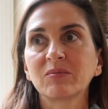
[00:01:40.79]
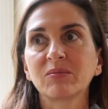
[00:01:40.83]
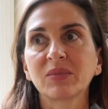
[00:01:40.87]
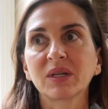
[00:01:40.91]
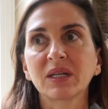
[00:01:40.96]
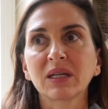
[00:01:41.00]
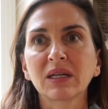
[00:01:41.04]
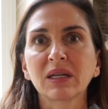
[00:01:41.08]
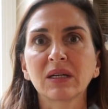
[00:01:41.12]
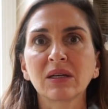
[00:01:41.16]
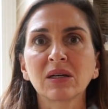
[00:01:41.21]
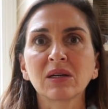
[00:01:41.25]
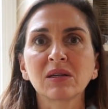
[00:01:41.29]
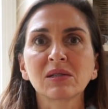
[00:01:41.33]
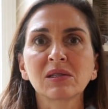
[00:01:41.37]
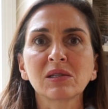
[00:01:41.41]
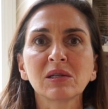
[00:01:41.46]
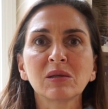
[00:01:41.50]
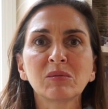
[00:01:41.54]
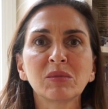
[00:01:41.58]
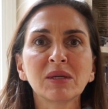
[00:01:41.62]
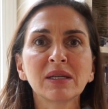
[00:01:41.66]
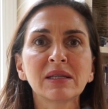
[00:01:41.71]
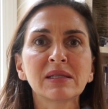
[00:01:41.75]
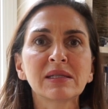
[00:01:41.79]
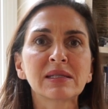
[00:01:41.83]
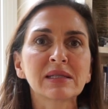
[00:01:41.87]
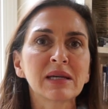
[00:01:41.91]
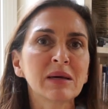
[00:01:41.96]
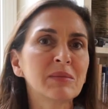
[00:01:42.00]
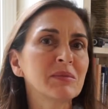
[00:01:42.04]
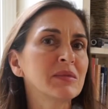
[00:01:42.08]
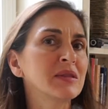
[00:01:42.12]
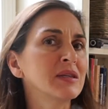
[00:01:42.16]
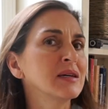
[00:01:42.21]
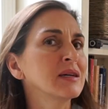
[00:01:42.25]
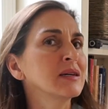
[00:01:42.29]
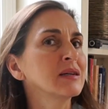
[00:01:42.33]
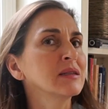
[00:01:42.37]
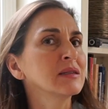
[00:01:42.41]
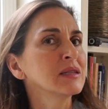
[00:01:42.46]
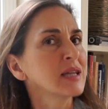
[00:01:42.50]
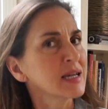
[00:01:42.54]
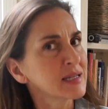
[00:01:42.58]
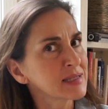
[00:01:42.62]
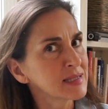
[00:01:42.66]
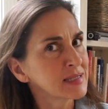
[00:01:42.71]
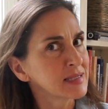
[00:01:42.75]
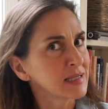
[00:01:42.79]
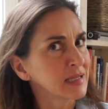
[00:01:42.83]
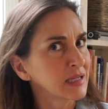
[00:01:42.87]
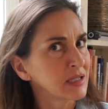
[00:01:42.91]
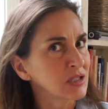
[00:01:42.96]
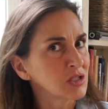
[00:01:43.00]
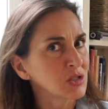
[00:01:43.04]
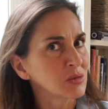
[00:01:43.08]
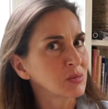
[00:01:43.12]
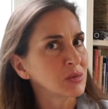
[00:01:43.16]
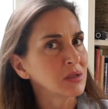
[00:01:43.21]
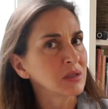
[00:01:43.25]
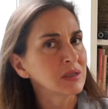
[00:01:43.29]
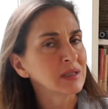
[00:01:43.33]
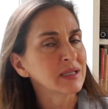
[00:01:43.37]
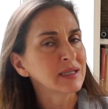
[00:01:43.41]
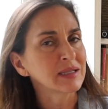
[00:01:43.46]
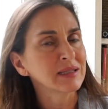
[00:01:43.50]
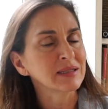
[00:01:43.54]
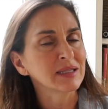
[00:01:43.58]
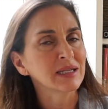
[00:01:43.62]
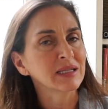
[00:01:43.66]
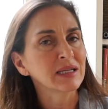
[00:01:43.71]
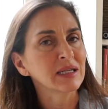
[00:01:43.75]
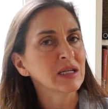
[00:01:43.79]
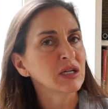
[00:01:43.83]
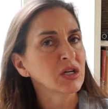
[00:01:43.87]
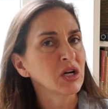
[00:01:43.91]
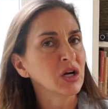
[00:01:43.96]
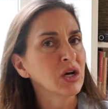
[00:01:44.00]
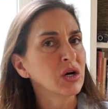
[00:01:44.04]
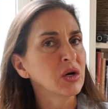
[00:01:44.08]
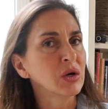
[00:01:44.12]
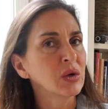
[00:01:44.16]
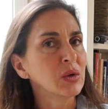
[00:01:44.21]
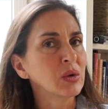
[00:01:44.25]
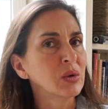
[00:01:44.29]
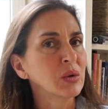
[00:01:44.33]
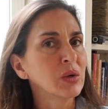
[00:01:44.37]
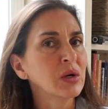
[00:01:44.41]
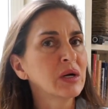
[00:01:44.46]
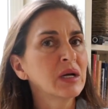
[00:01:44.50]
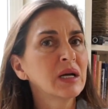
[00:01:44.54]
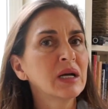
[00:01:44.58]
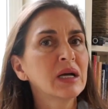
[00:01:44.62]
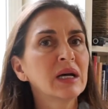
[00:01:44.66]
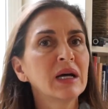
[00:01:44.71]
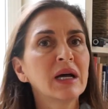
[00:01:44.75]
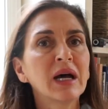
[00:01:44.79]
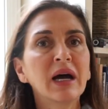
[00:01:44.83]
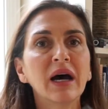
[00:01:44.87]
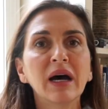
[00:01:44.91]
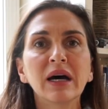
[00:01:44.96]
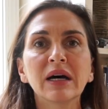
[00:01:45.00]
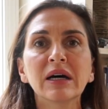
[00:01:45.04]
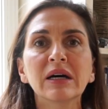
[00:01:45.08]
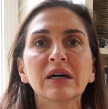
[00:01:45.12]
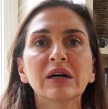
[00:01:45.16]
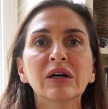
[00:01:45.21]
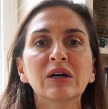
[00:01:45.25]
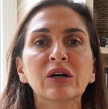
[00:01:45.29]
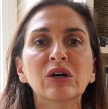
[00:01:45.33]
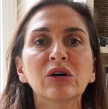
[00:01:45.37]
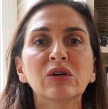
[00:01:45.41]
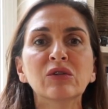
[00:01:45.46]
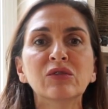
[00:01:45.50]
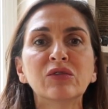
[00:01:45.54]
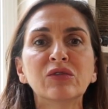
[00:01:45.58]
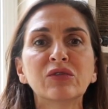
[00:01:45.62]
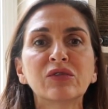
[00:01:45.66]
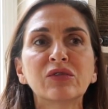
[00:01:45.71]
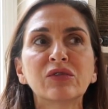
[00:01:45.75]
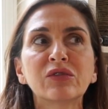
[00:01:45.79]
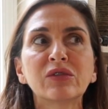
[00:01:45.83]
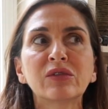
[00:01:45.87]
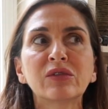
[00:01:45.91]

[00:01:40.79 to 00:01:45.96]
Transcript: But it can also be something less tangible, like letting go of